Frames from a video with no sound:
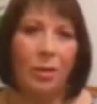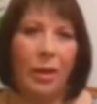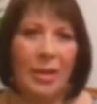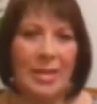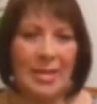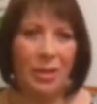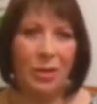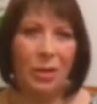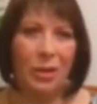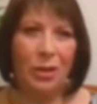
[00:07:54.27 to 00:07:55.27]
like I
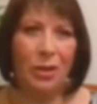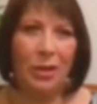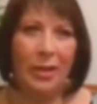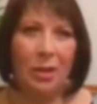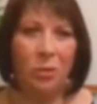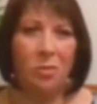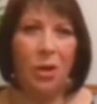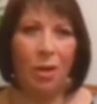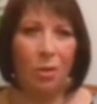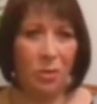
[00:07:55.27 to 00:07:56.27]
said earlier, with my
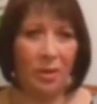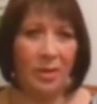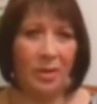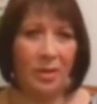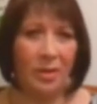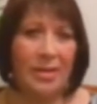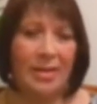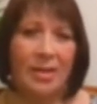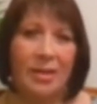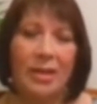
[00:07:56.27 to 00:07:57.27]
older brother and
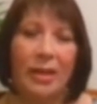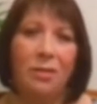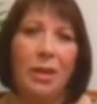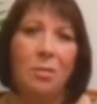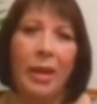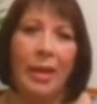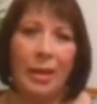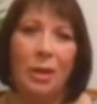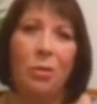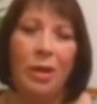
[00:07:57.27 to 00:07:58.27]
sisters leaving and
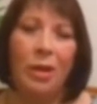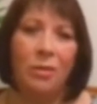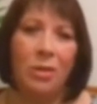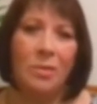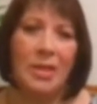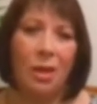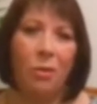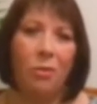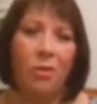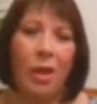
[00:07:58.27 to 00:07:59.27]
making a career for
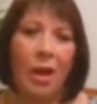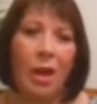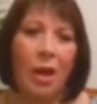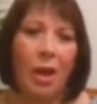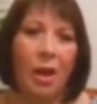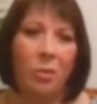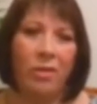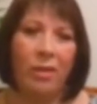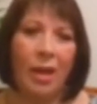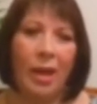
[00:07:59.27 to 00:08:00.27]
themselves, I
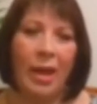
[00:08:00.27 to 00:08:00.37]
was uh,